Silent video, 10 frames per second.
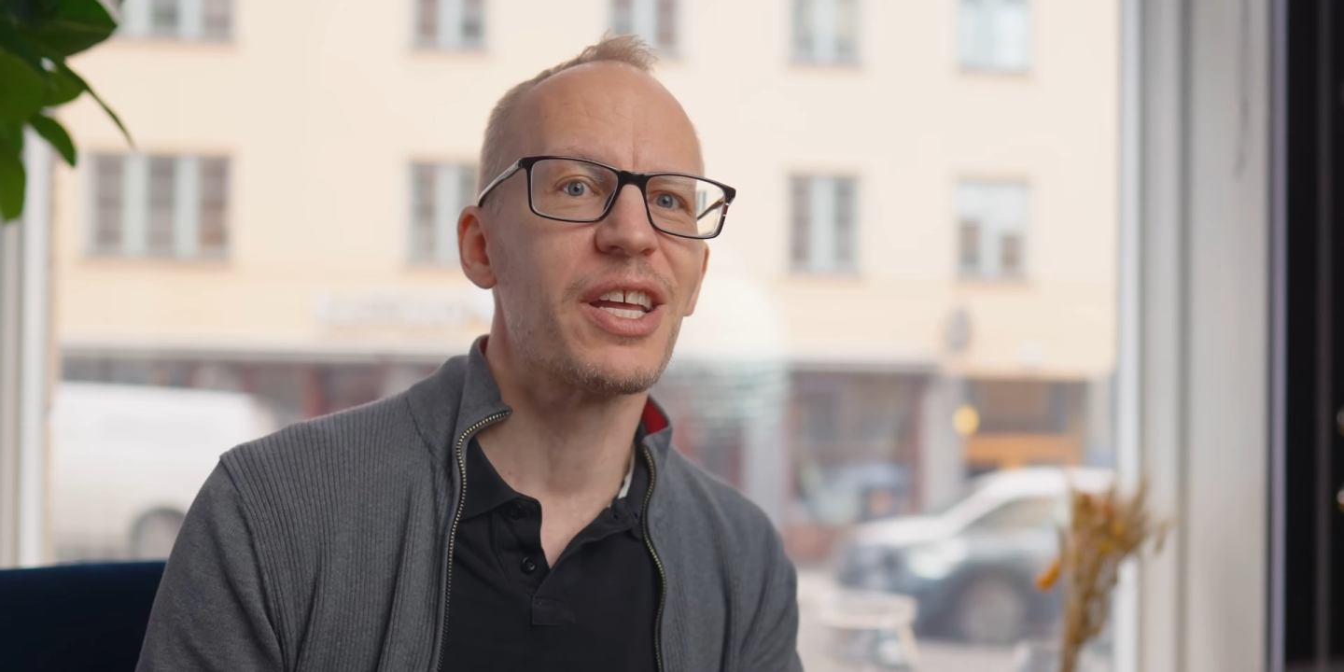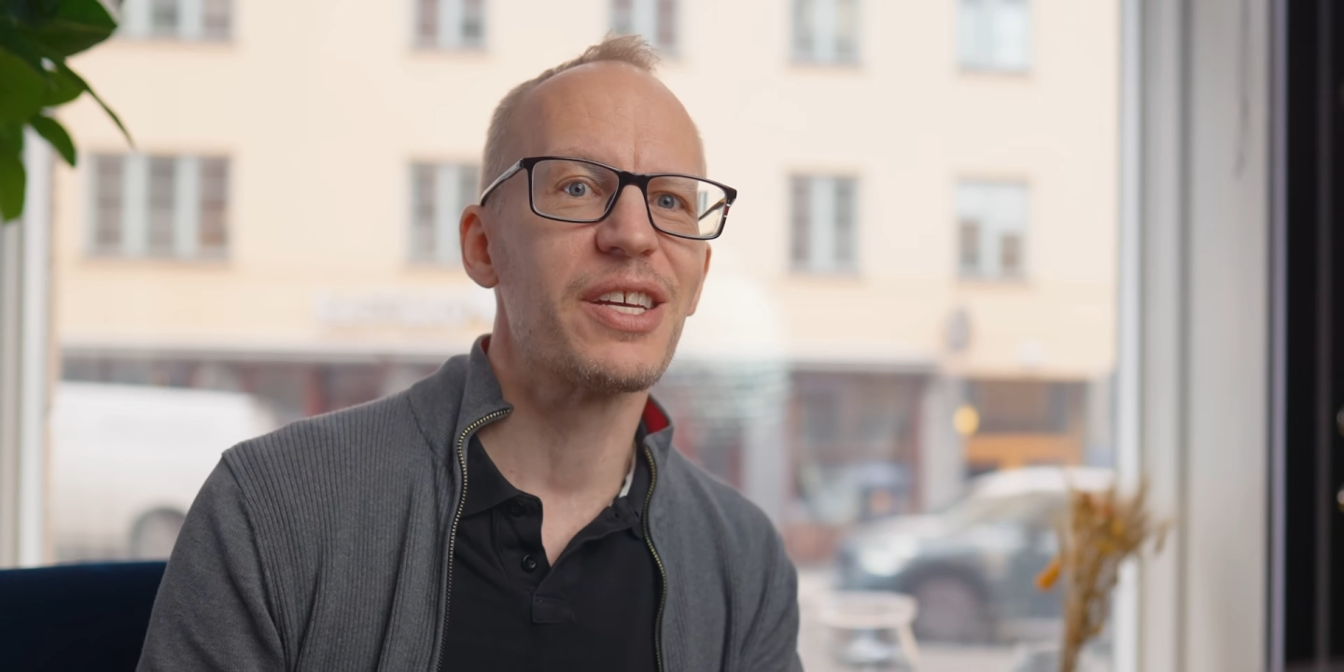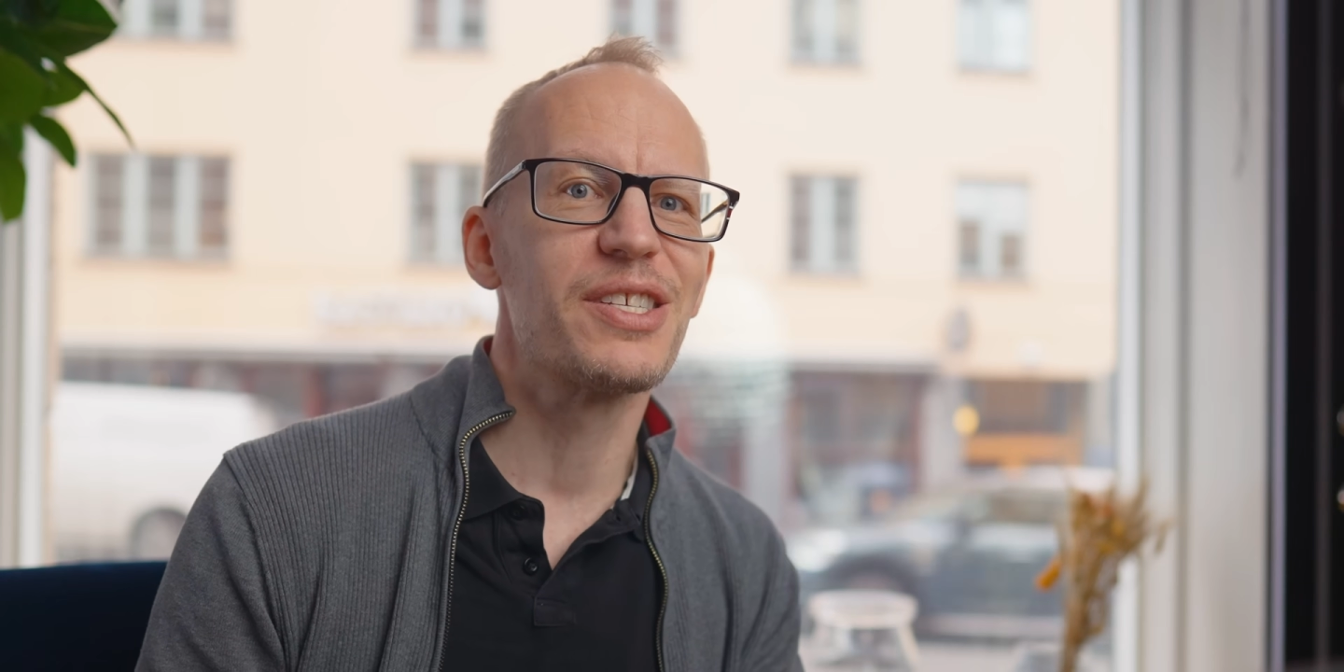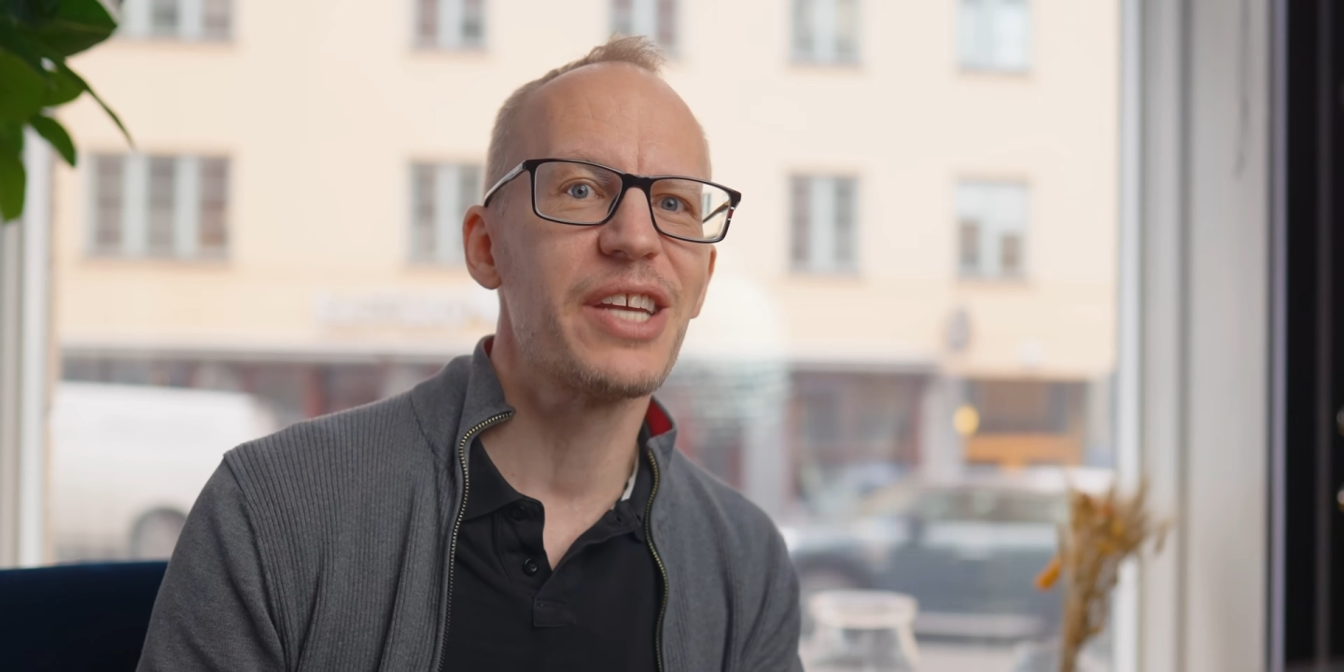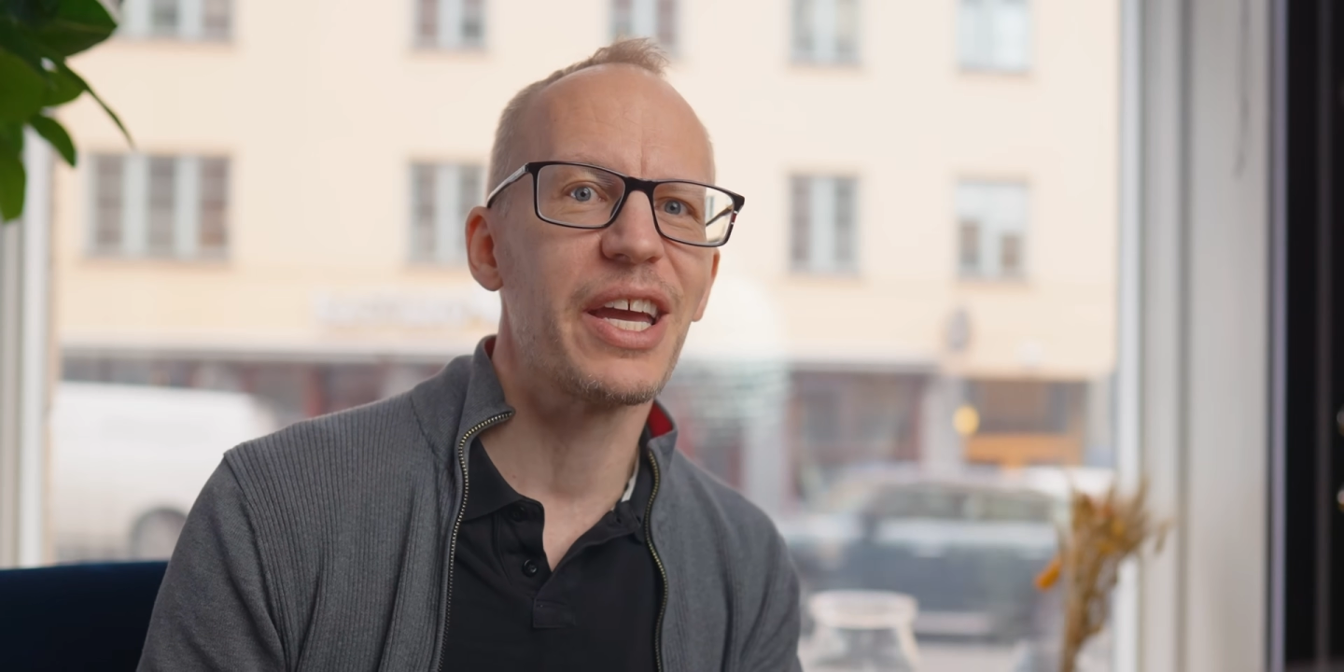
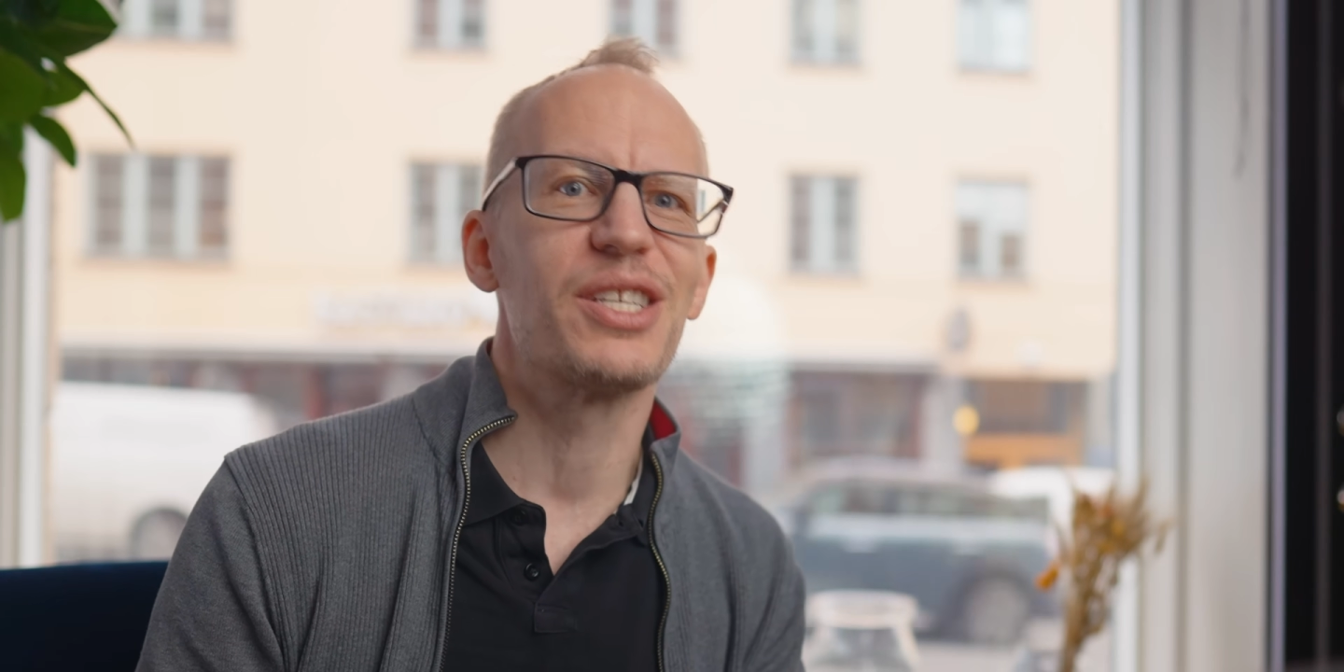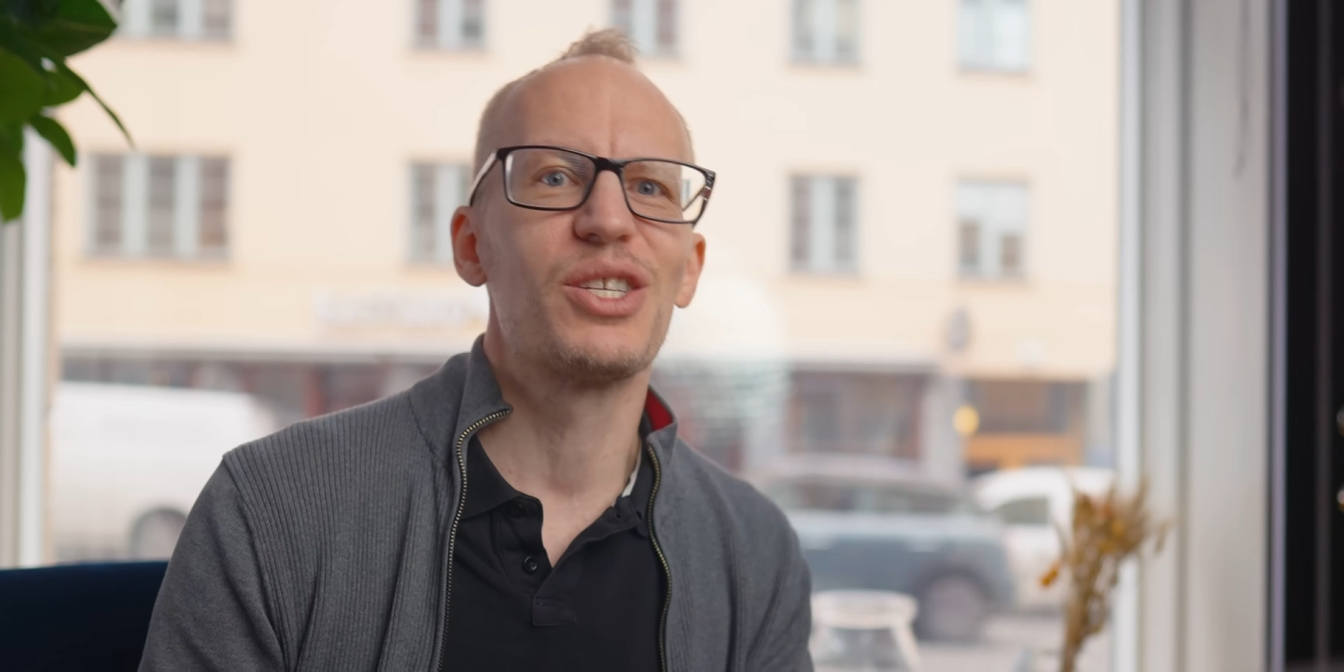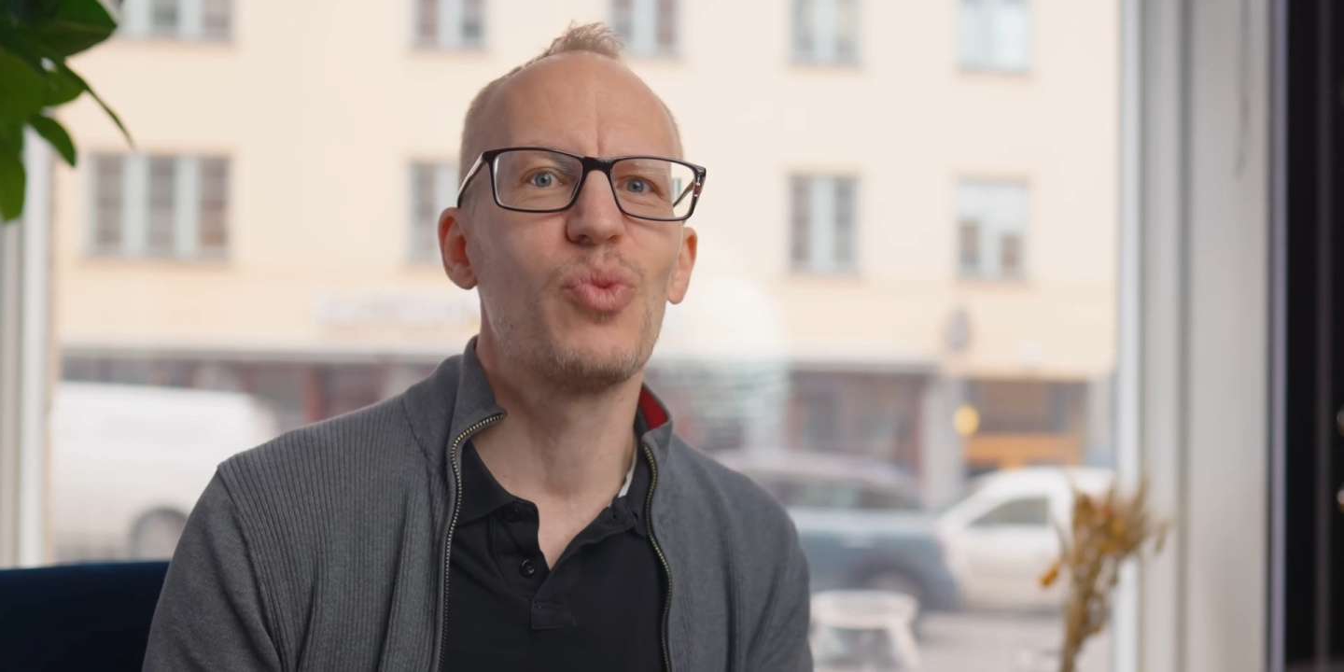exchange,